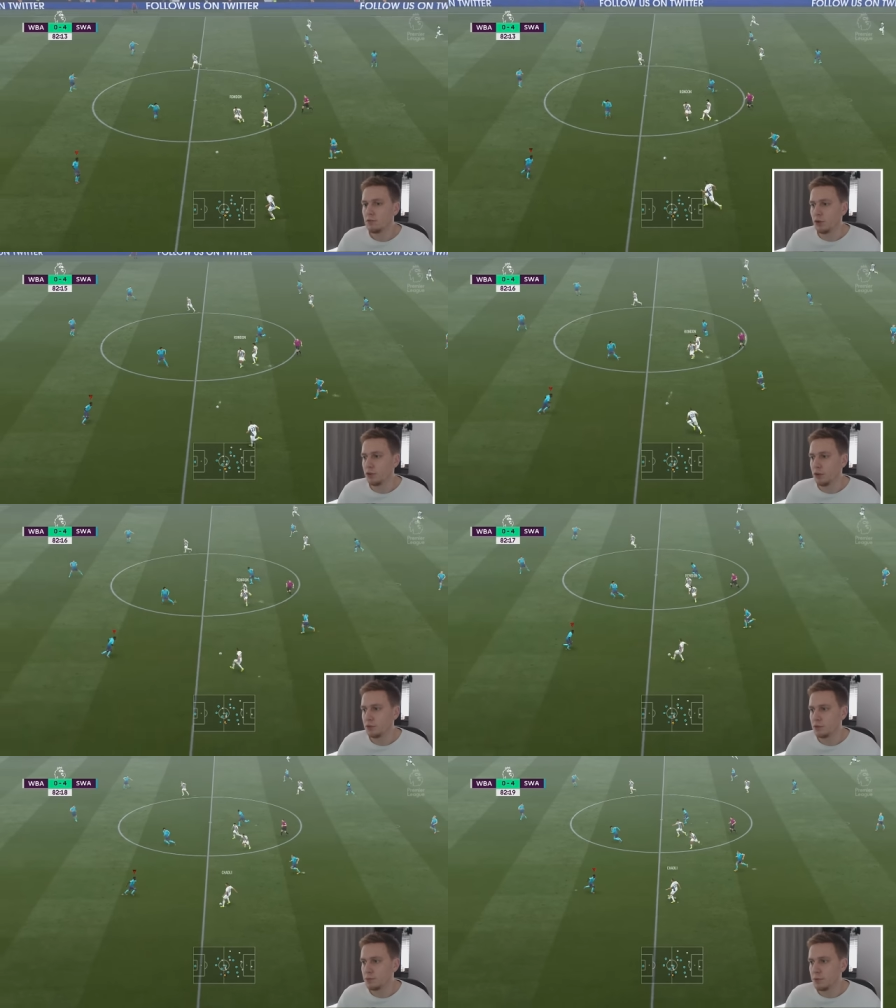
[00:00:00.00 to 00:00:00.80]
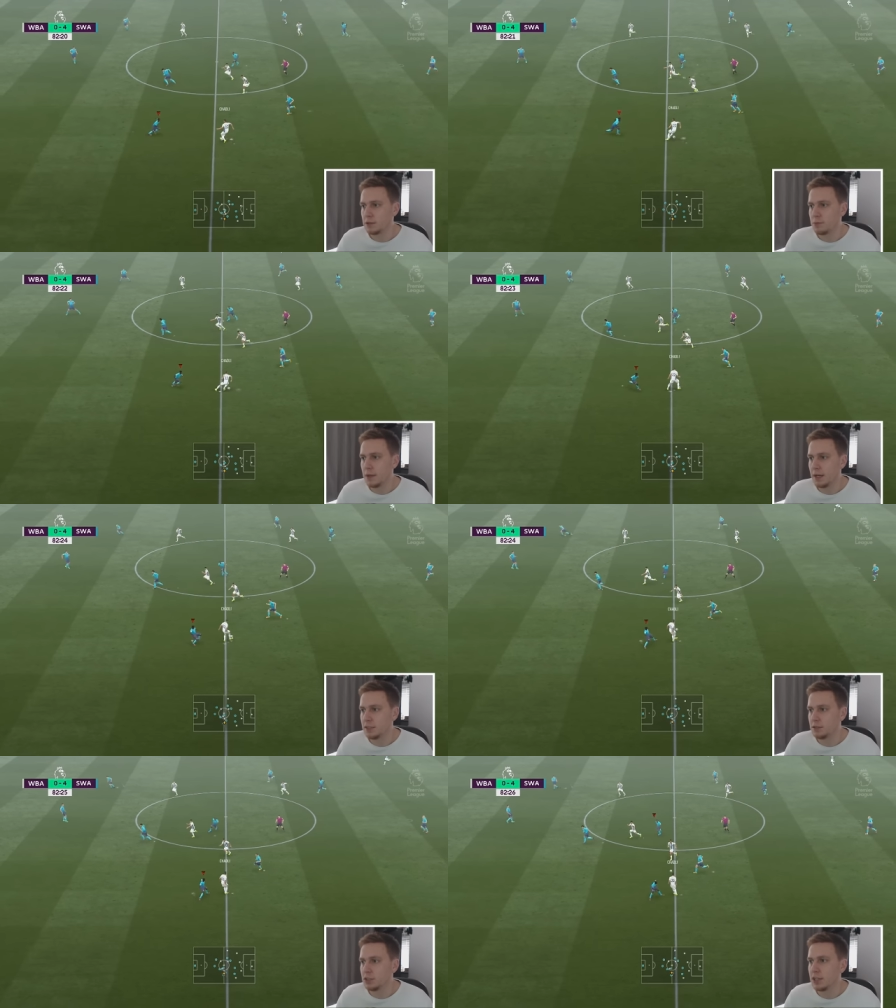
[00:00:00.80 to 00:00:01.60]
Rondon spreads
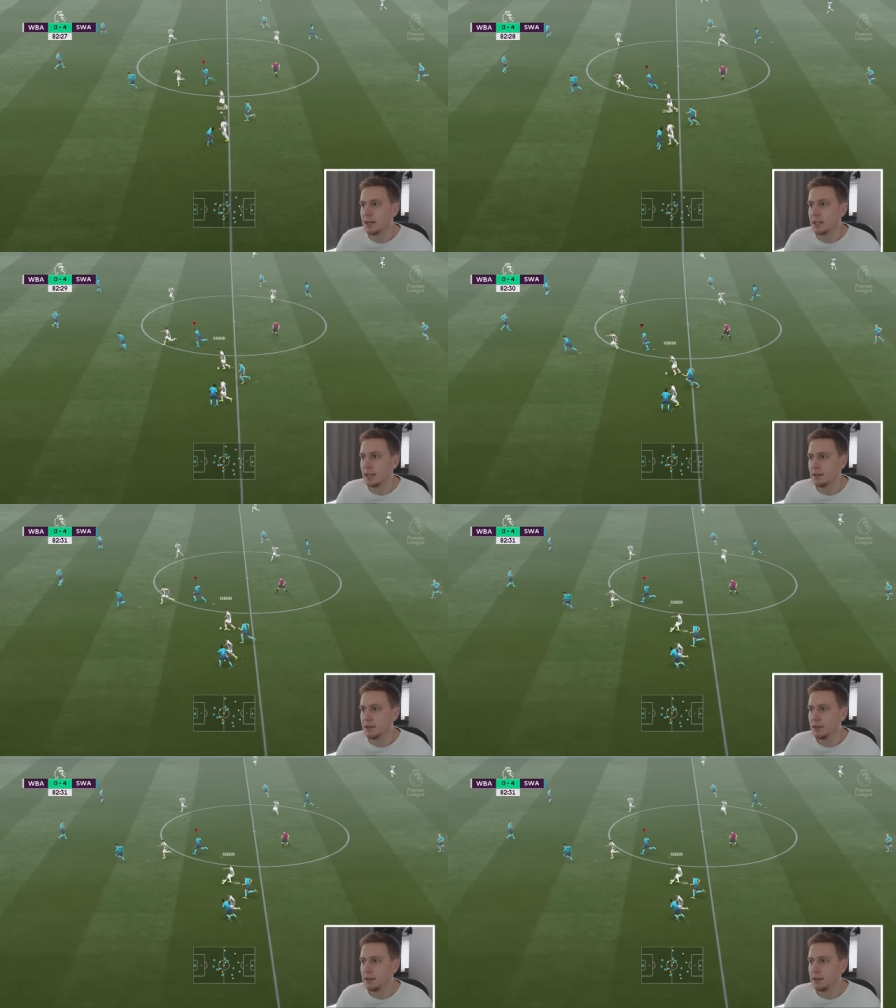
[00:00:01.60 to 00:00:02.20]
play to Chadley.